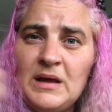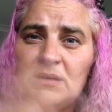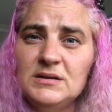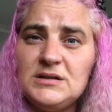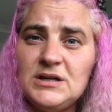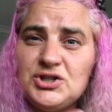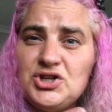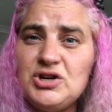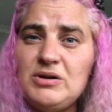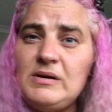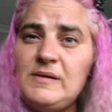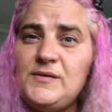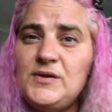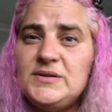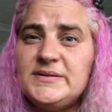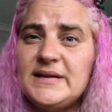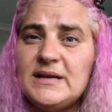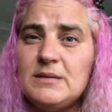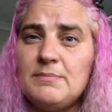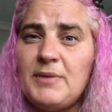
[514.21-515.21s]
Dictionary of New
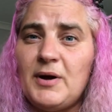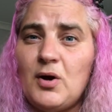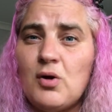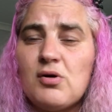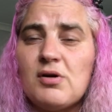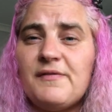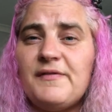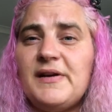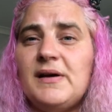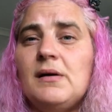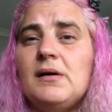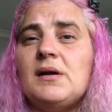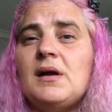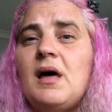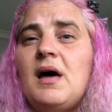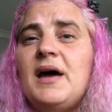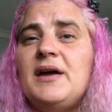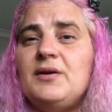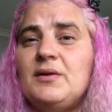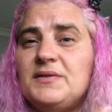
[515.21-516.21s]
Zealand Biography
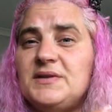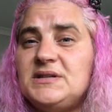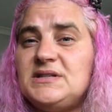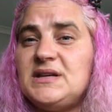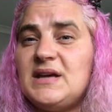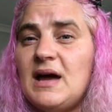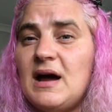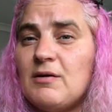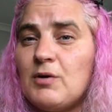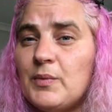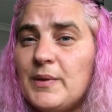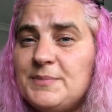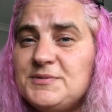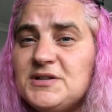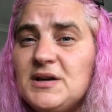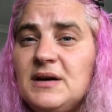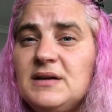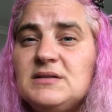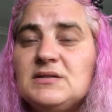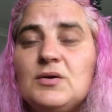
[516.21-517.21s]
online on the Tiara
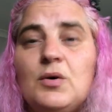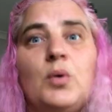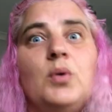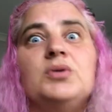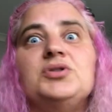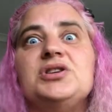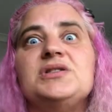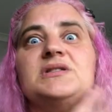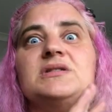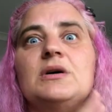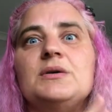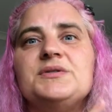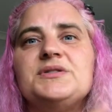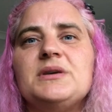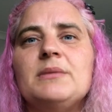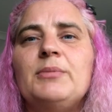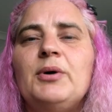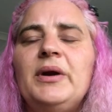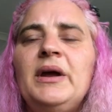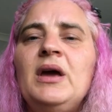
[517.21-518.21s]
website, or just know
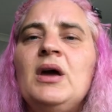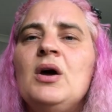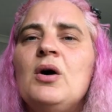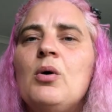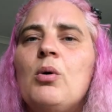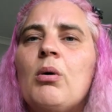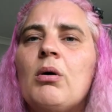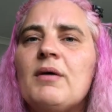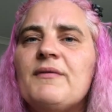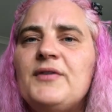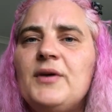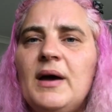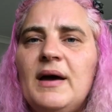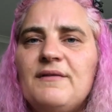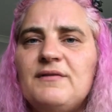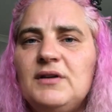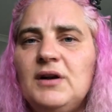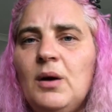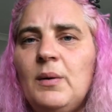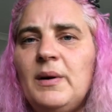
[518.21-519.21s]
somebody, or if you
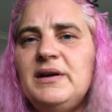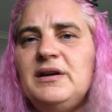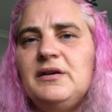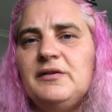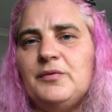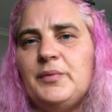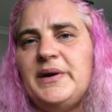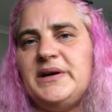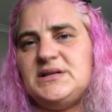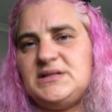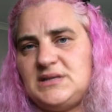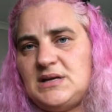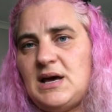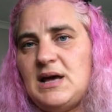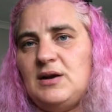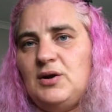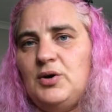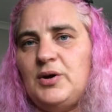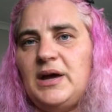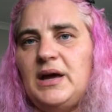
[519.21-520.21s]
have no idea of where to
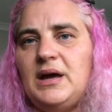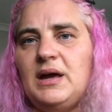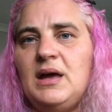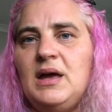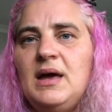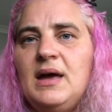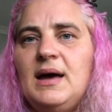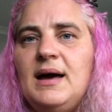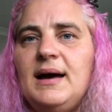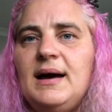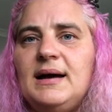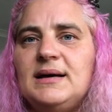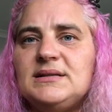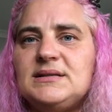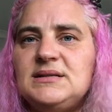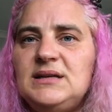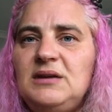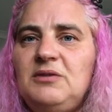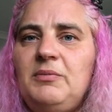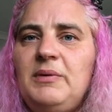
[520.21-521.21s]
start looking,
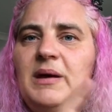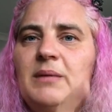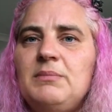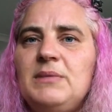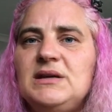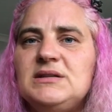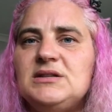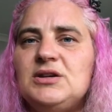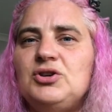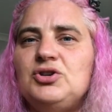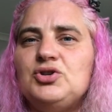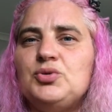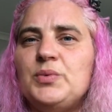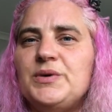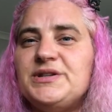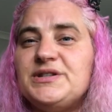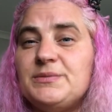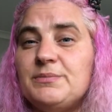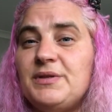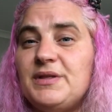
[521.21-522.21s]
send me a message with
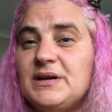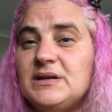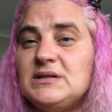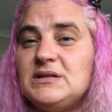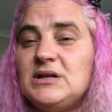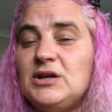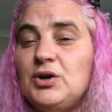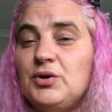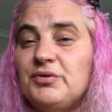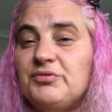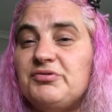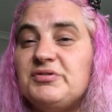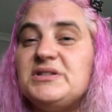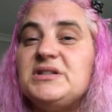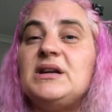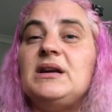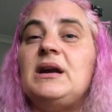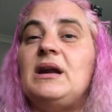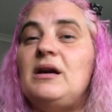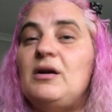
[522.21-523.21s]
some things that you're
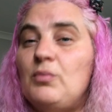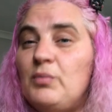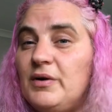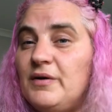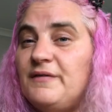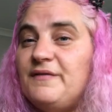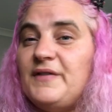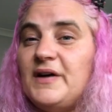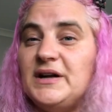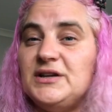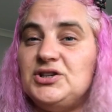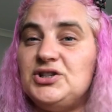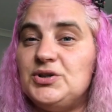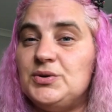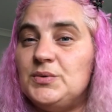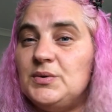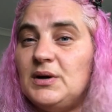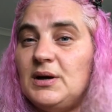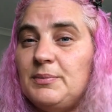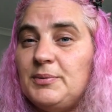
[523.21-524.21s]
interested in and we'll find
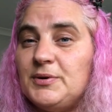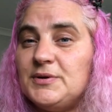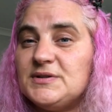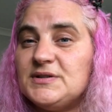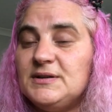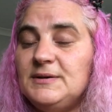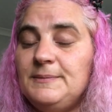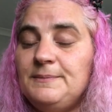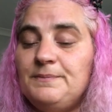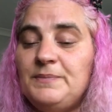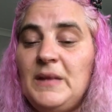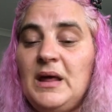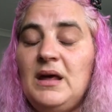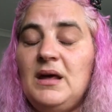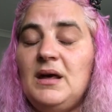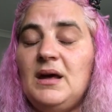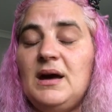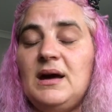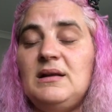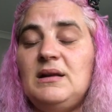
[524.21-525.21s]
you a person.
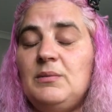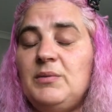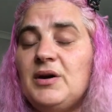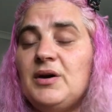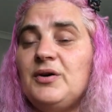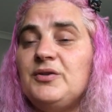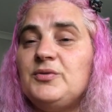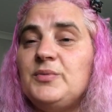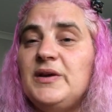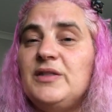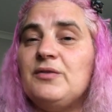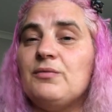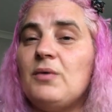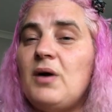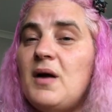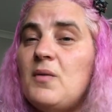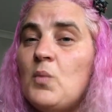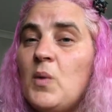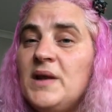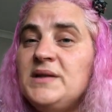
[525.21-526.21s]
And then we're going to either
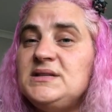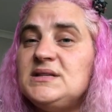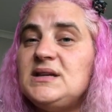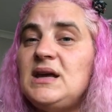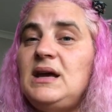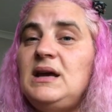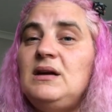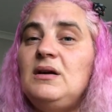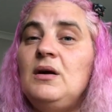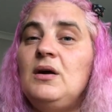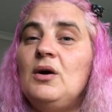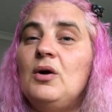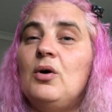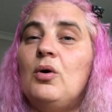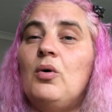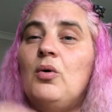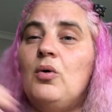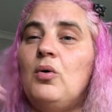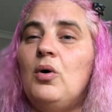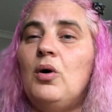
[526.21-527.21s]
write one scene
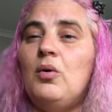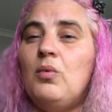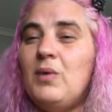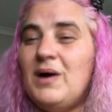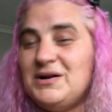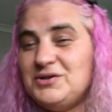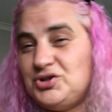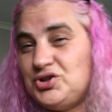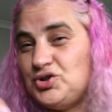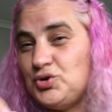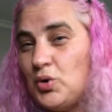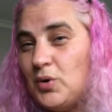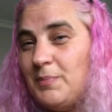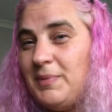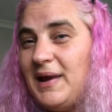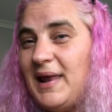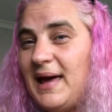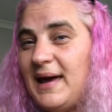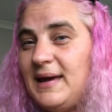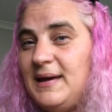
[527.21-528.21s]
or one short
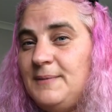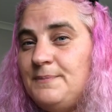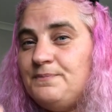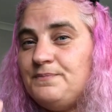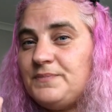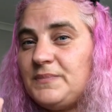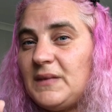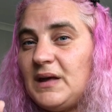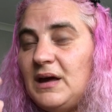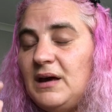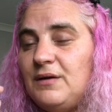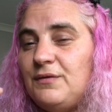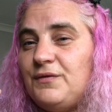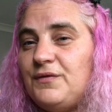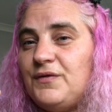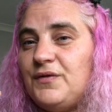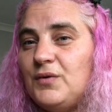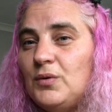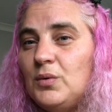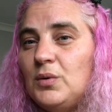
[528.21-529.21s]
play
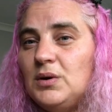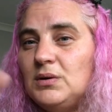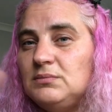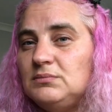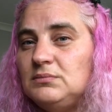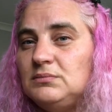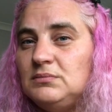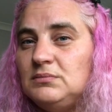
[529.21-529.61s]
if you're